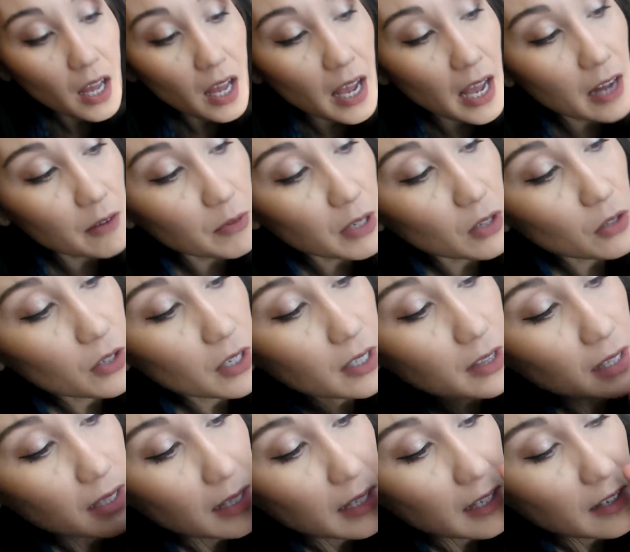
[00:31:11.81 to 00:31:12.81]
And we look at
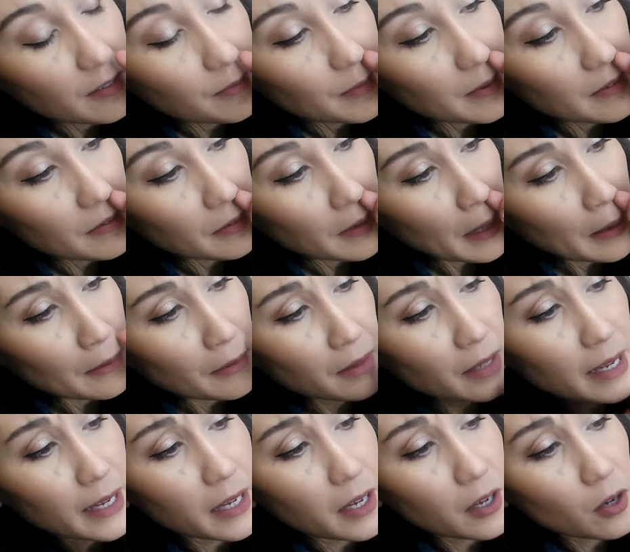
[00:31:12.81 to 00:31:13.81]
the key of B flat, we're
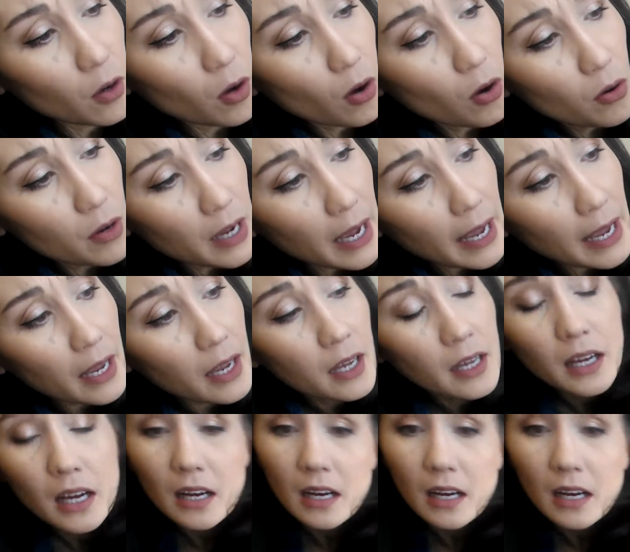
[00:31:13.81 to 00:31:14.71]
like, okay,